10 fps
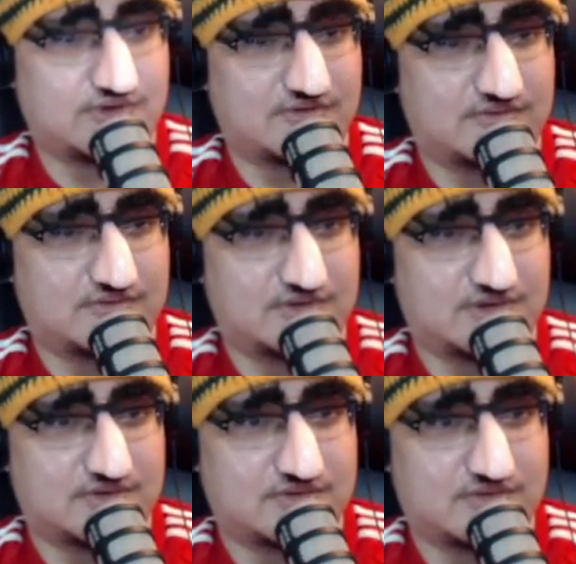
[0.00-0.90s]

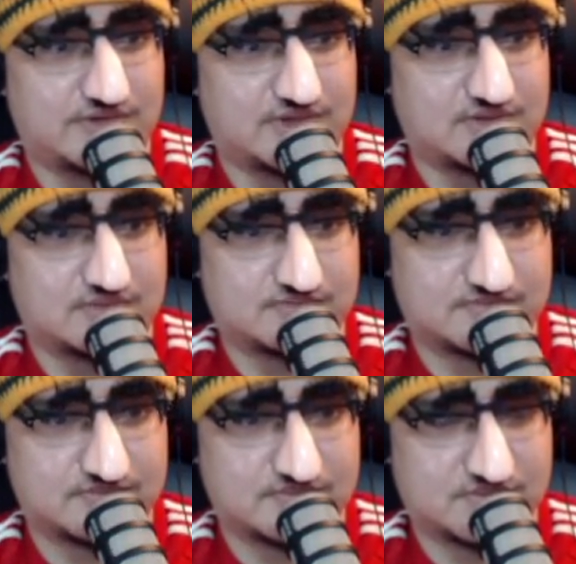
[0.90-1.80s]

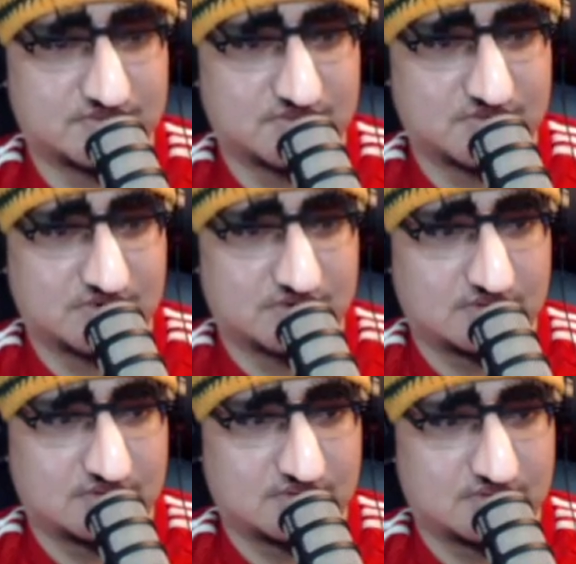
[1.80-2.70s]

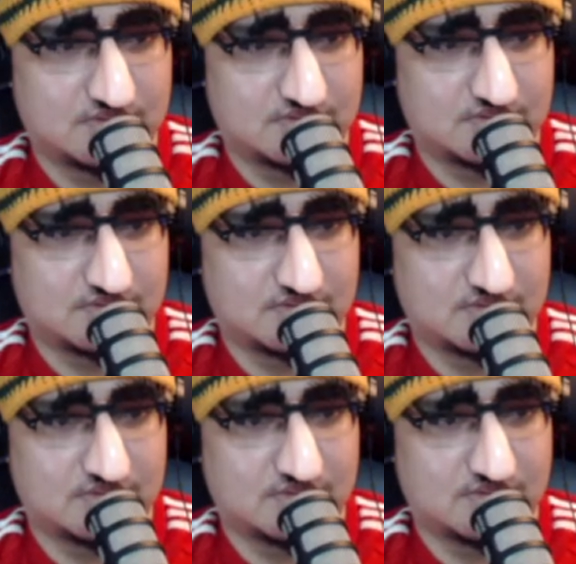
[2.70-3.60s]

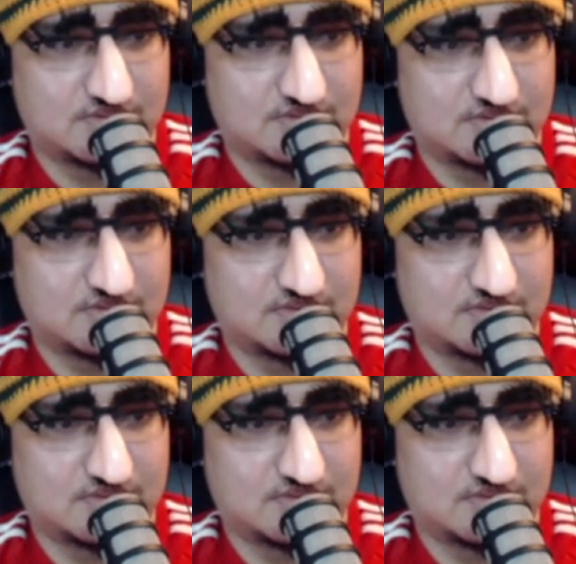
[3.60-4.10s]
This person isn't speaking.